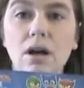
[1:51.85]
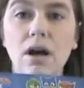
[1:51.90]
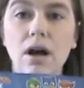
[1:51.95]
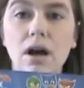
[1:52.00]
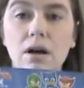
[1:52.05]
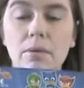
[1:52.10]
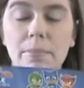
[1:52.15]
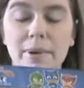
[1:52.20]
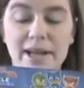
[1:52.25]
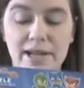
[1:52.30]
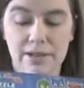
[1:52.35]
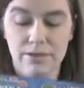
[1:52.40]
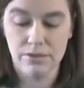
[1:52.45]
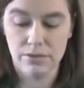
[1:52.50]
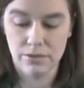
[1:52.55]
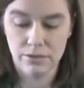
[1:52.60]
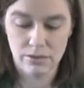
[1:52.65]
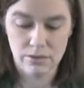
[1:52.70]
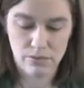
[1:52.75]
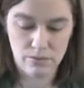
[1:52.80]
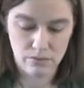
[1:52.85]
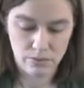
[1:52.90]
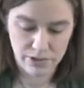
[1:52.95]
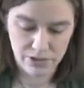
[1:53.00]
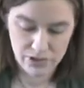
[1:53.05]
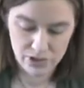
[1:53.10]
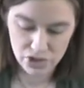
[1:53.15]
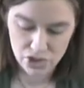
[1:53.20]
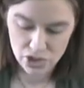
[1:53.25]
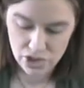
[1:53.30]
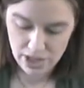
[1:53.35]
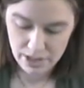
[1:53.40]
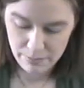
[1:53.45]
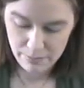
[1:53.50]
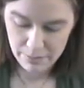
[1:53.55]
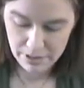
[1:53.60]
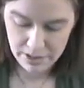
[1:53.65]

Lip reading: about what the shape